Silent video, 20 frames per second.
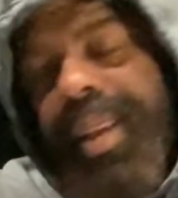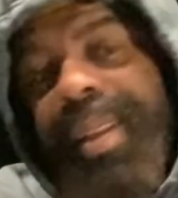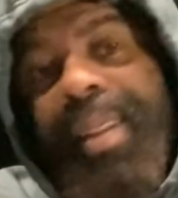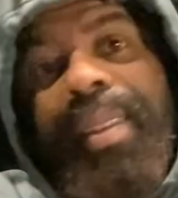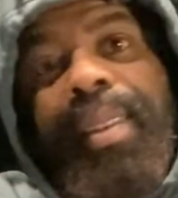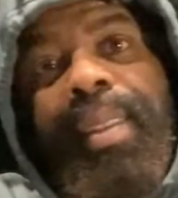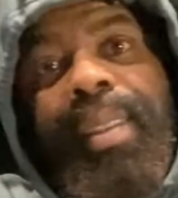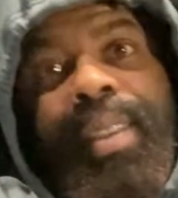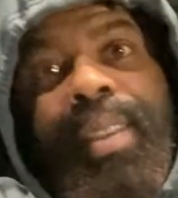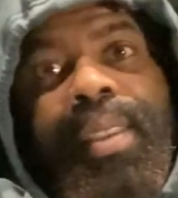
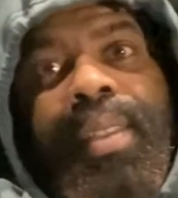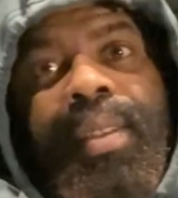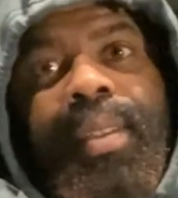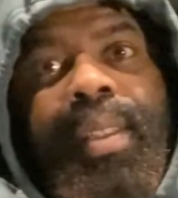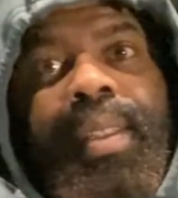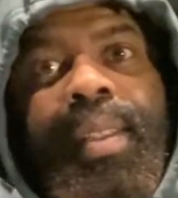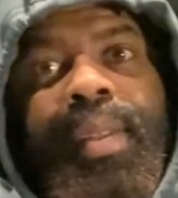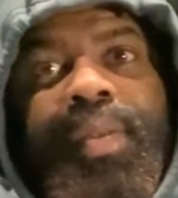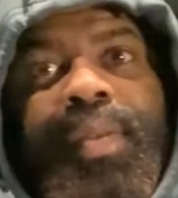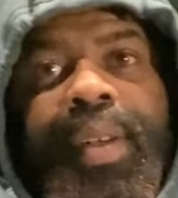
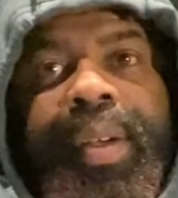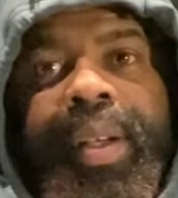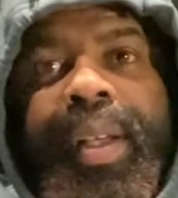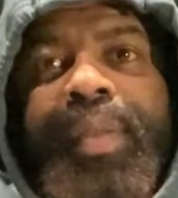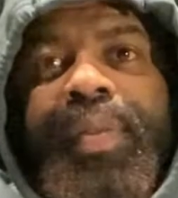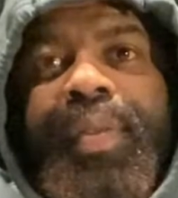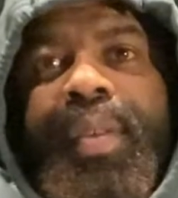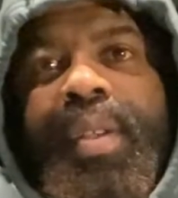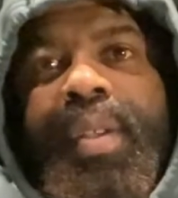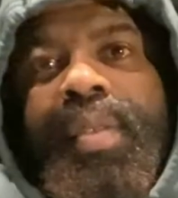literally the very
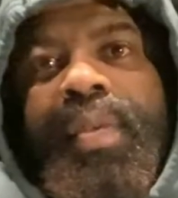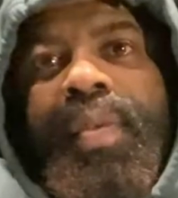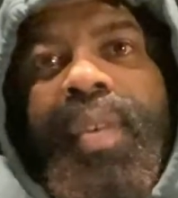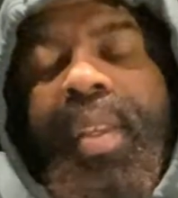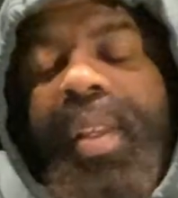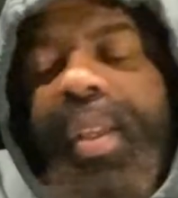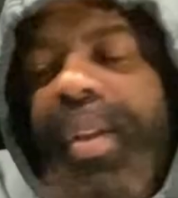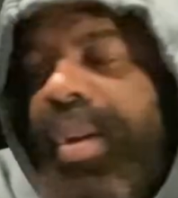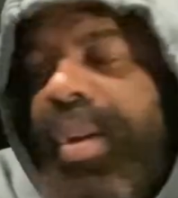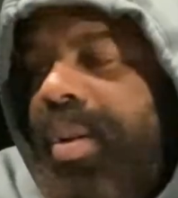first
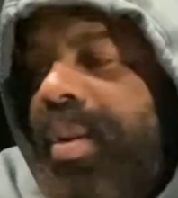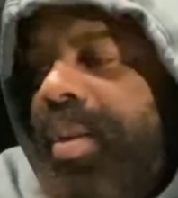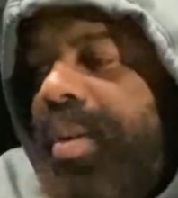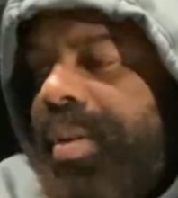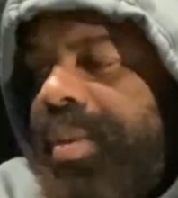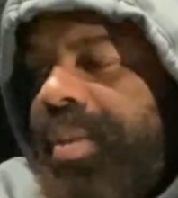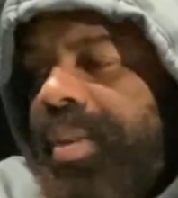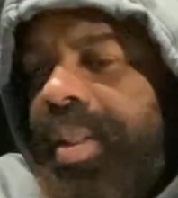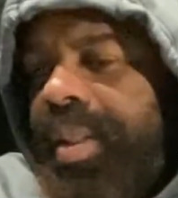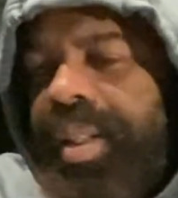video
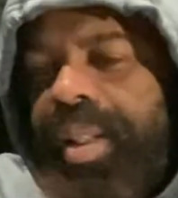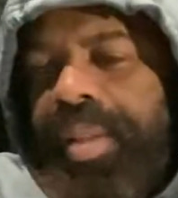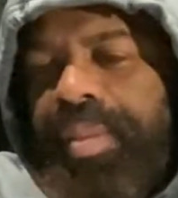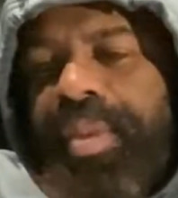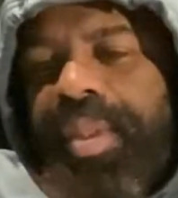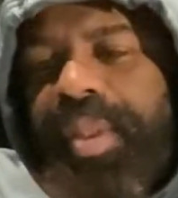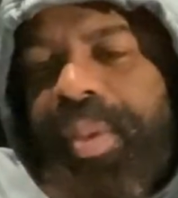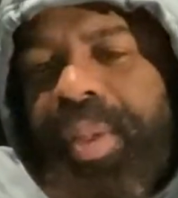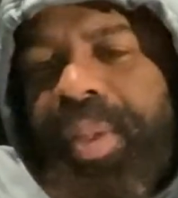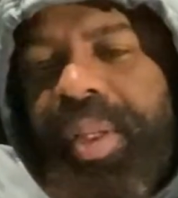that I'm
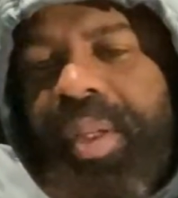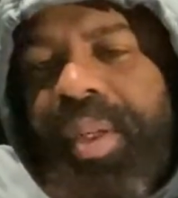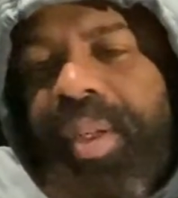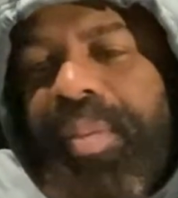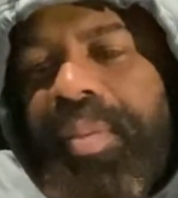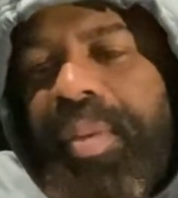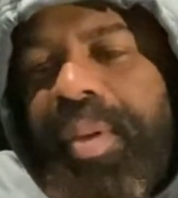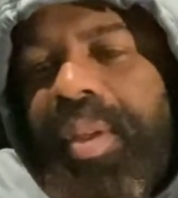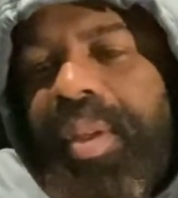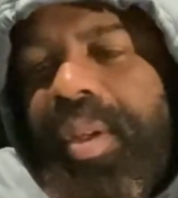doing
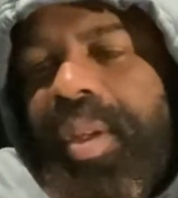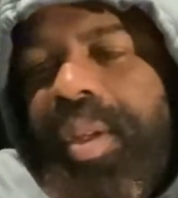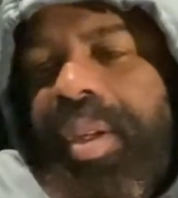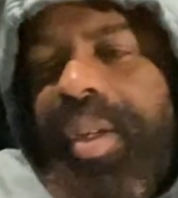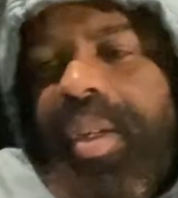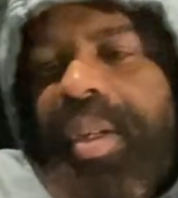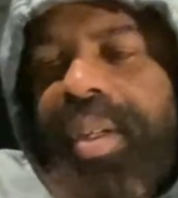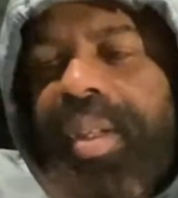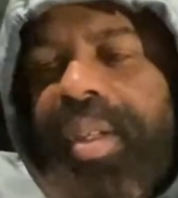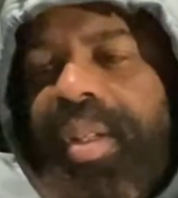on
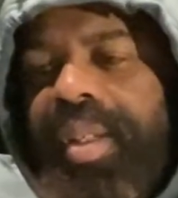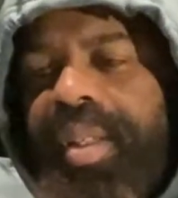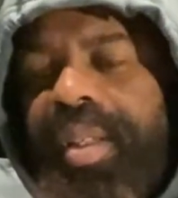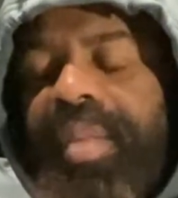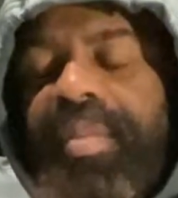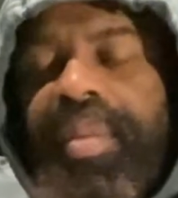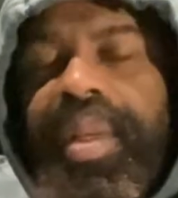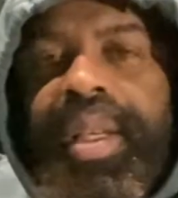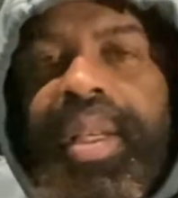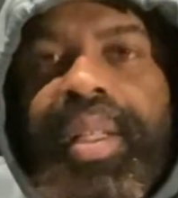
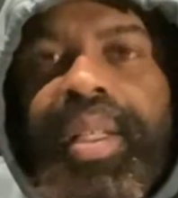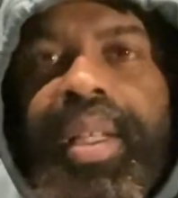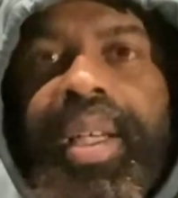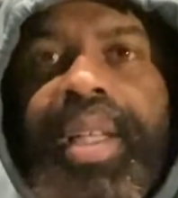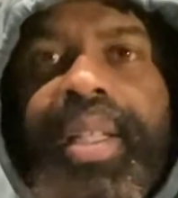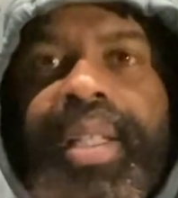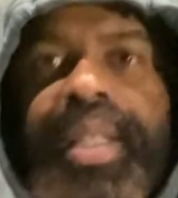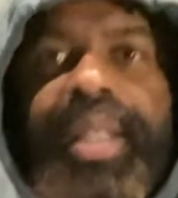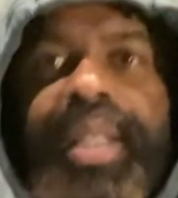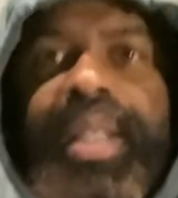the
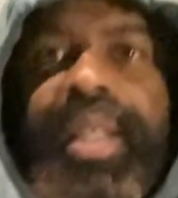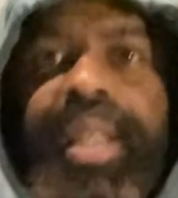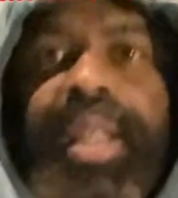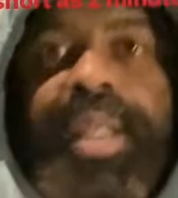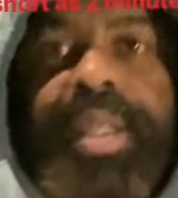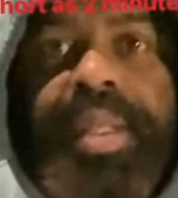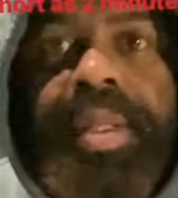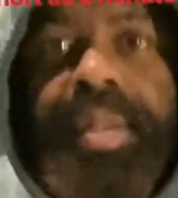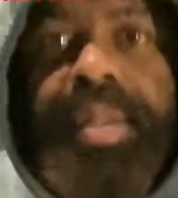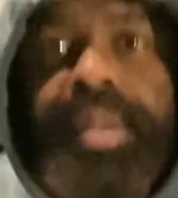meditations that I
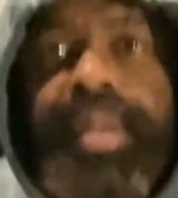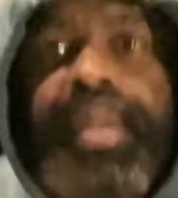do.